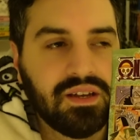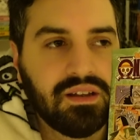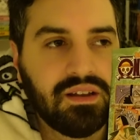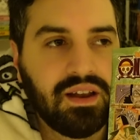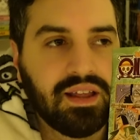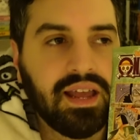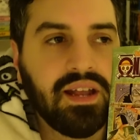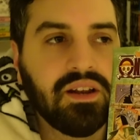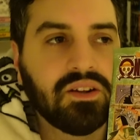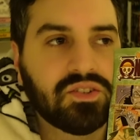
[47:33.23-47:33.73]

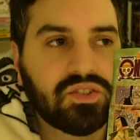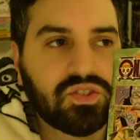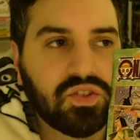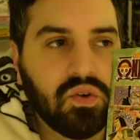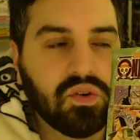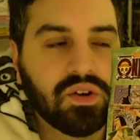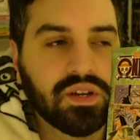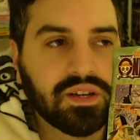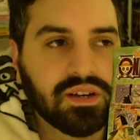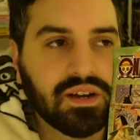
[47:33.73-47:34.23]
Like, he looks
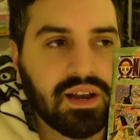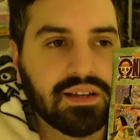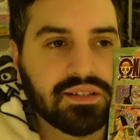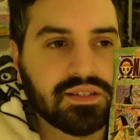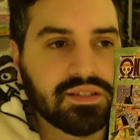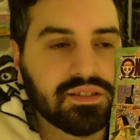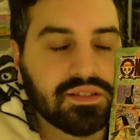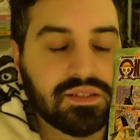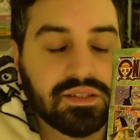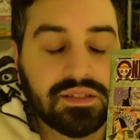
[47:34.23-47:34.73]
so good in
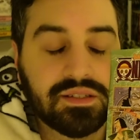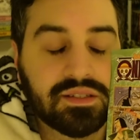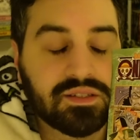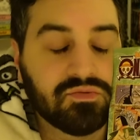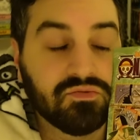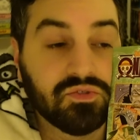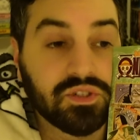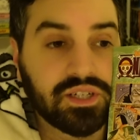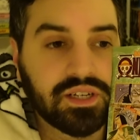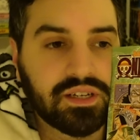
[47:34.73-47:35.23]
glasses. It's
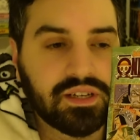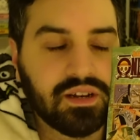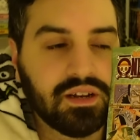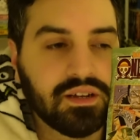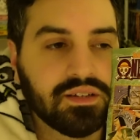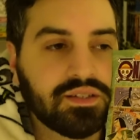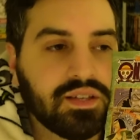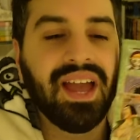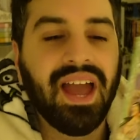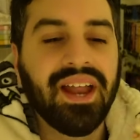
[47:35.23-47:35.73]

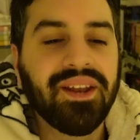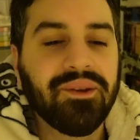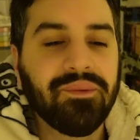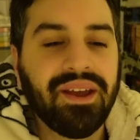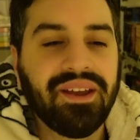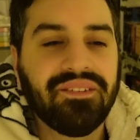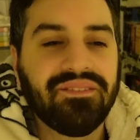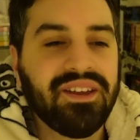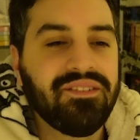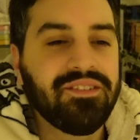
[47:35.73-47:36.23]
ridiculous.
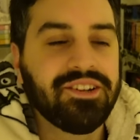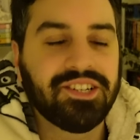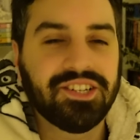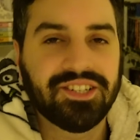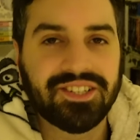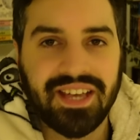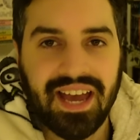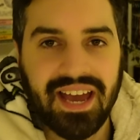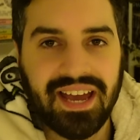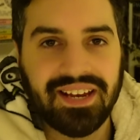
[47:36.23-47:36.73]
Anyway, Vivi
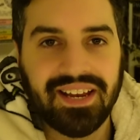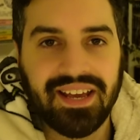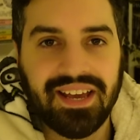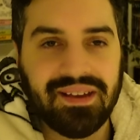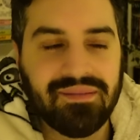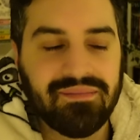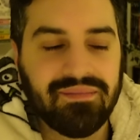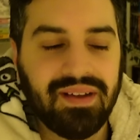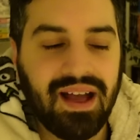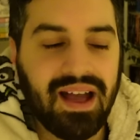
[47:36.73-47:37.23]
does get
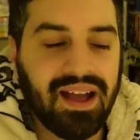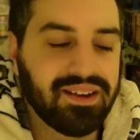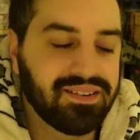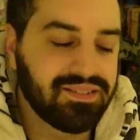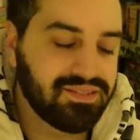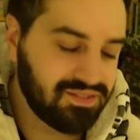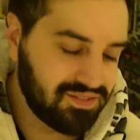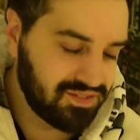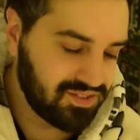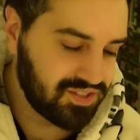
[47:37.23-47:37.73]
him
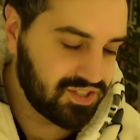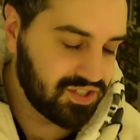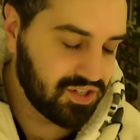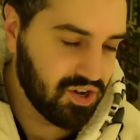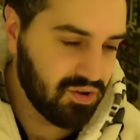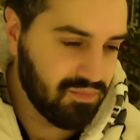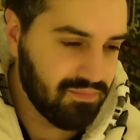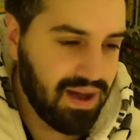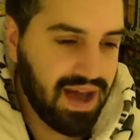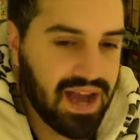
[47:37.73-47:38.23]
and to
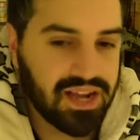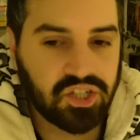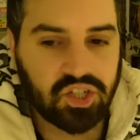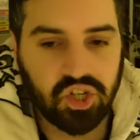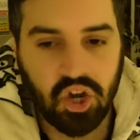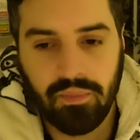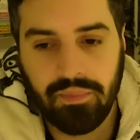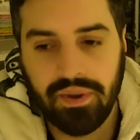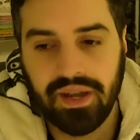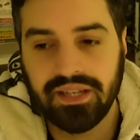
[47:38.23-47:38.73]
come back.
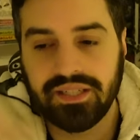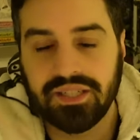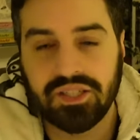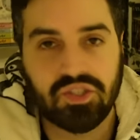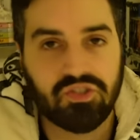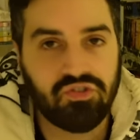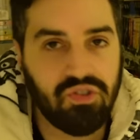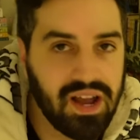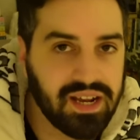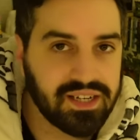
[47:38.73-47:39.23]
Chopper
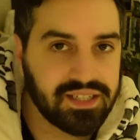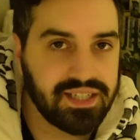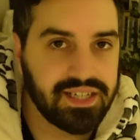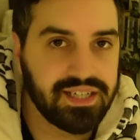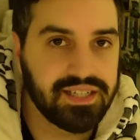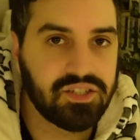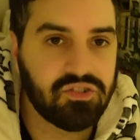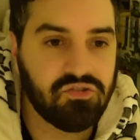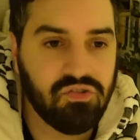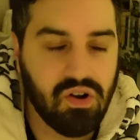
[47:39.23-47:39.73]

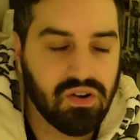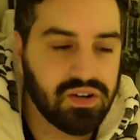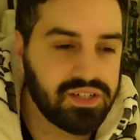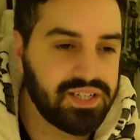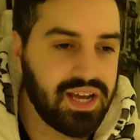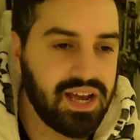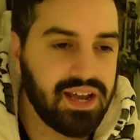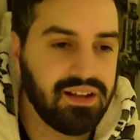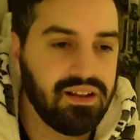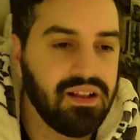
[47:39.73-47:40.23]
distracted
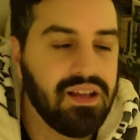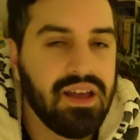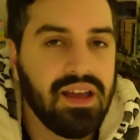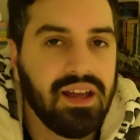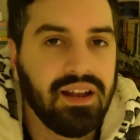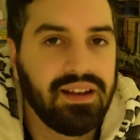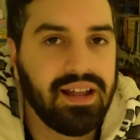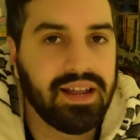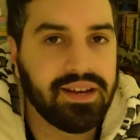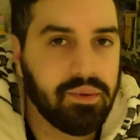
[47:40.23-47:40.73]
Crocodile,
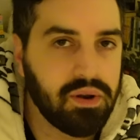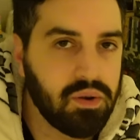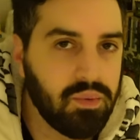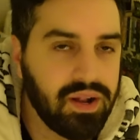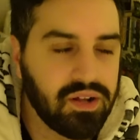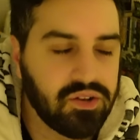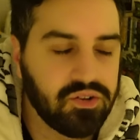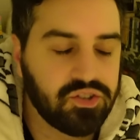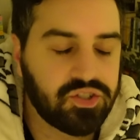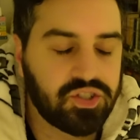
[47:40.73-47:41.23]
led him on a
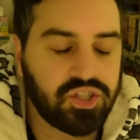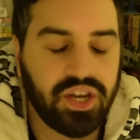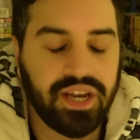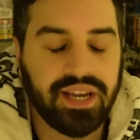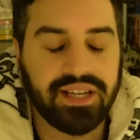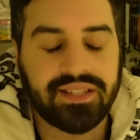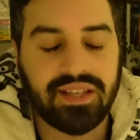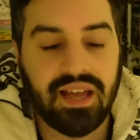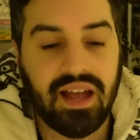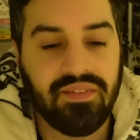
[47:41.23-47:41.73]
wild goose
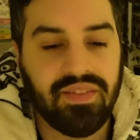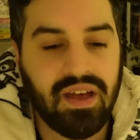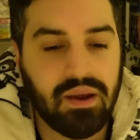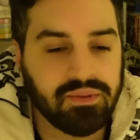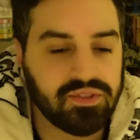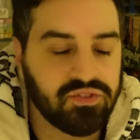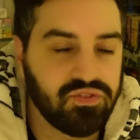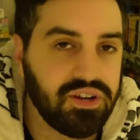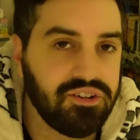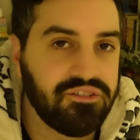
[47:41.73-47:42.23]
chase, and that
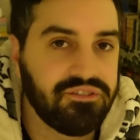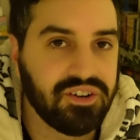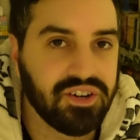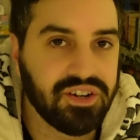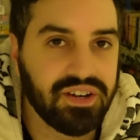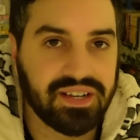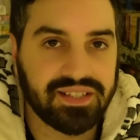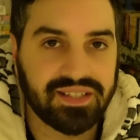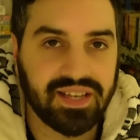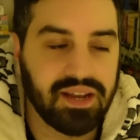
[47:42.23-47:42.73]
was really
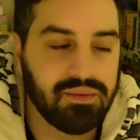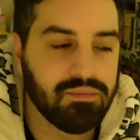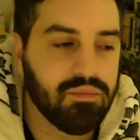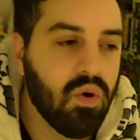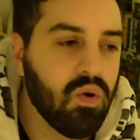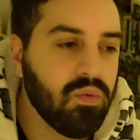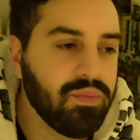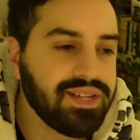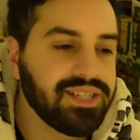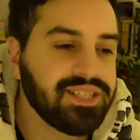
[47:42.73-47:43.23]
fun, exciting
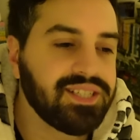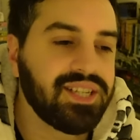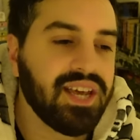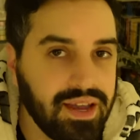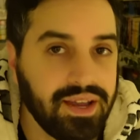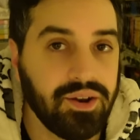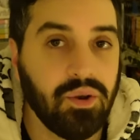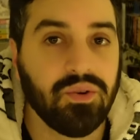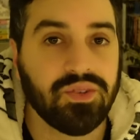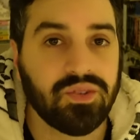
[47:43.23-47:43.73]
moment.
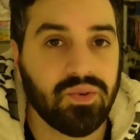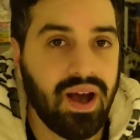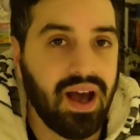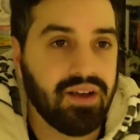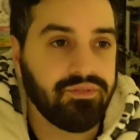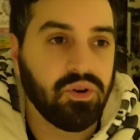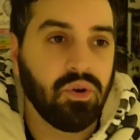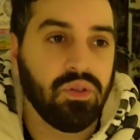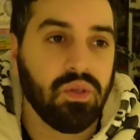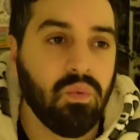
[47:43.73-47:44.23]
And also
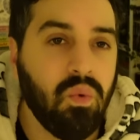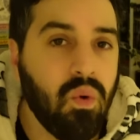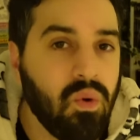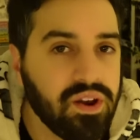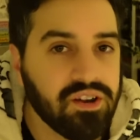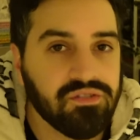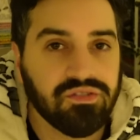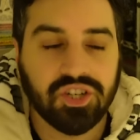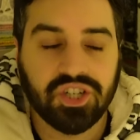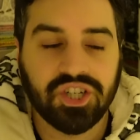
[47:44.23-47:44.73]
having all the
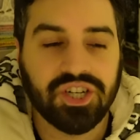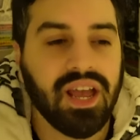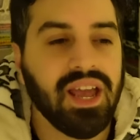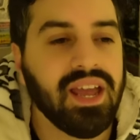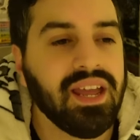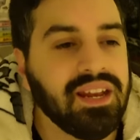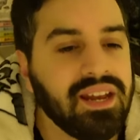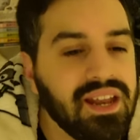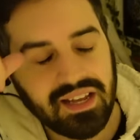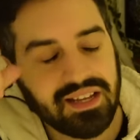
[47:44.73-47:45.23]
water rushing
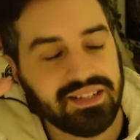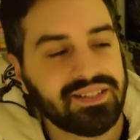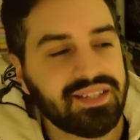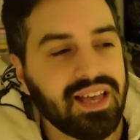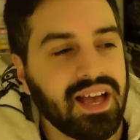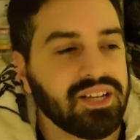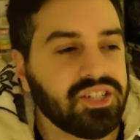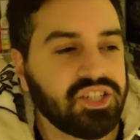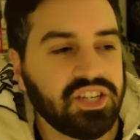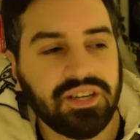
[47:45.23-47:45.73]
in, and
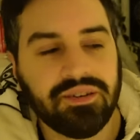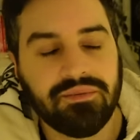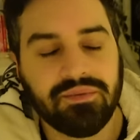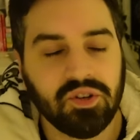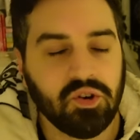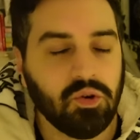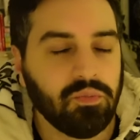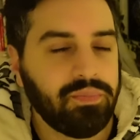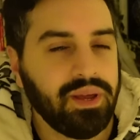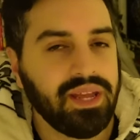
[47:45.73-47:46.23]
Sanji, you
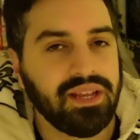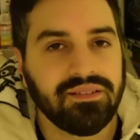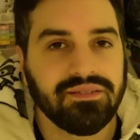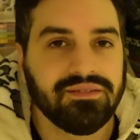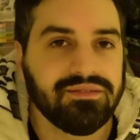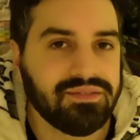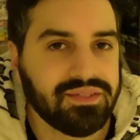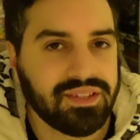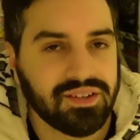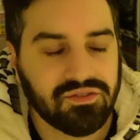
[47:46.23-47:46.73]
know,
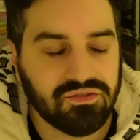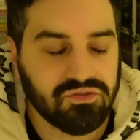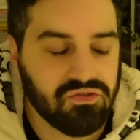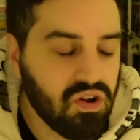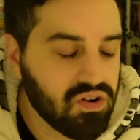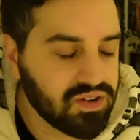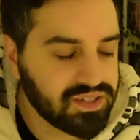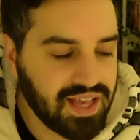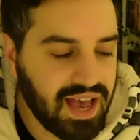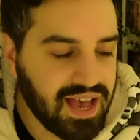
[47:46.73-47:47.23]
beating the
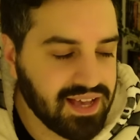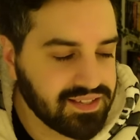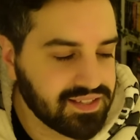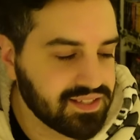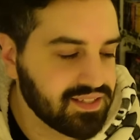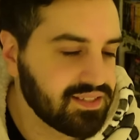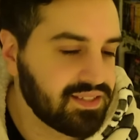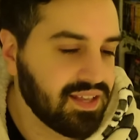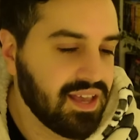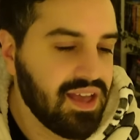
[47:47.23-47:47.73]
Croc's
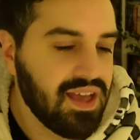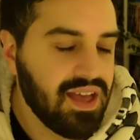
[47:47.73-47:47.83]
asses,